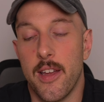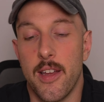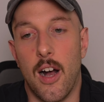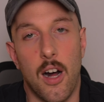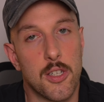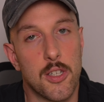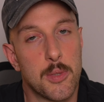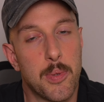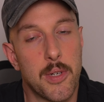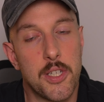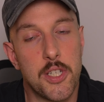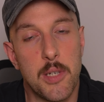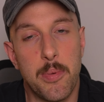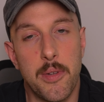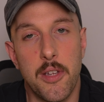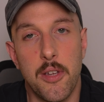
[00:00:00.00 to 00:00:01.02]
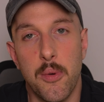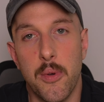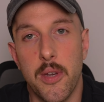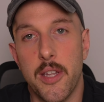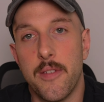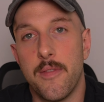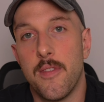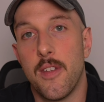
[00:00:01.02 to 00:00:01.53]
I'll just put a GPU
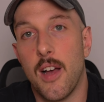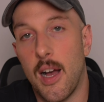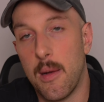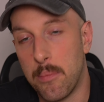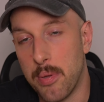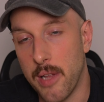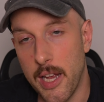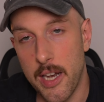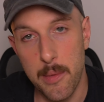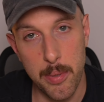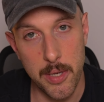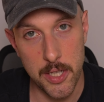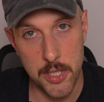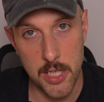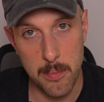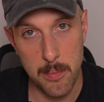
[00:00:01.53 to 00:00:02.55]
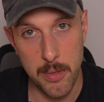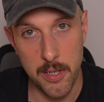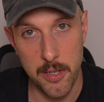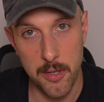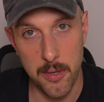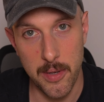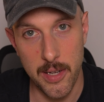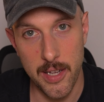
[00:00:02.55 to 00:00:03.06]
in. I'm planning to put a
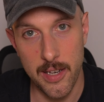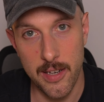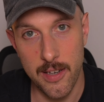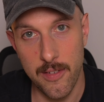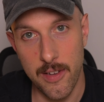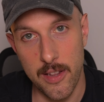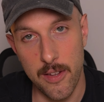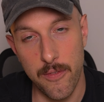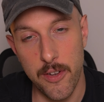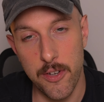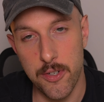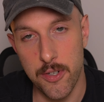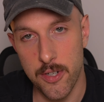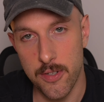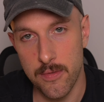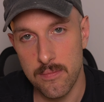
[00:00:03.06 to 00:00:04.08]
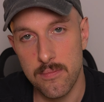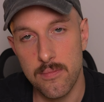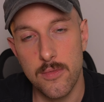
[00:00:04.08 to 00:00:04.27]
GPU in the future.